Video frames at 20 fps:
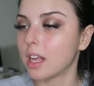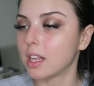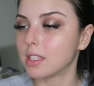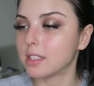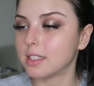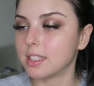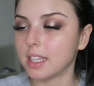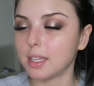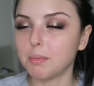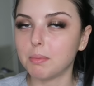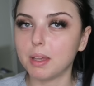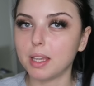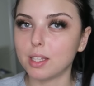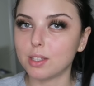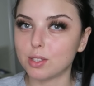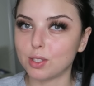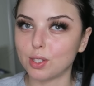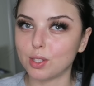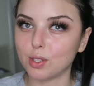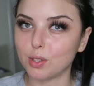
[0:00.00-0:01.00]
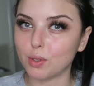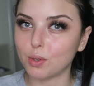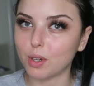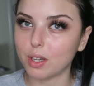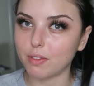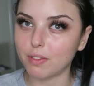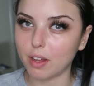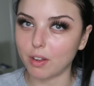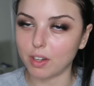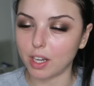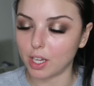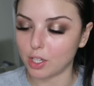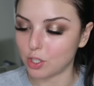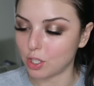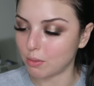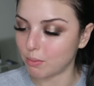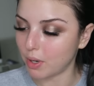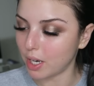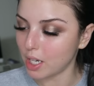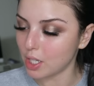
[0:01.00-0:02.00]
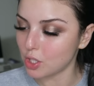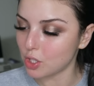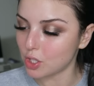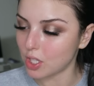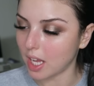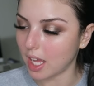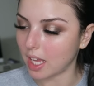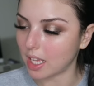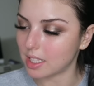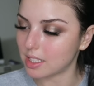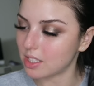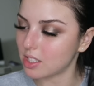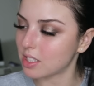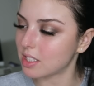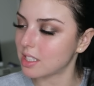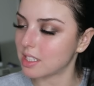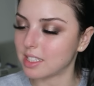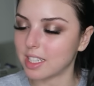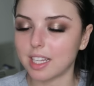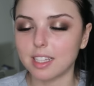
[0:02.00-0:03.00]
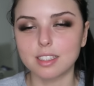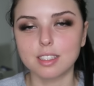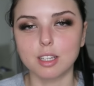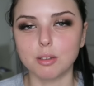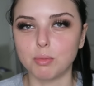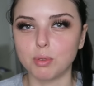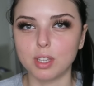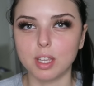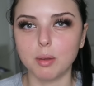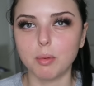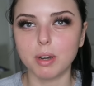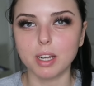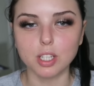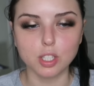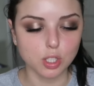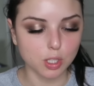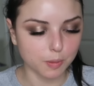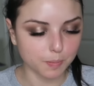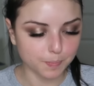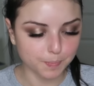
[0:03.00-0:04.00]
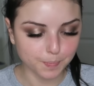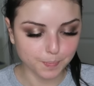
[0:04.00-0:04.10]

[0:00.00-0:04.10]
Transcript: CB2 foundation brush. It's just a dense kabuki brush.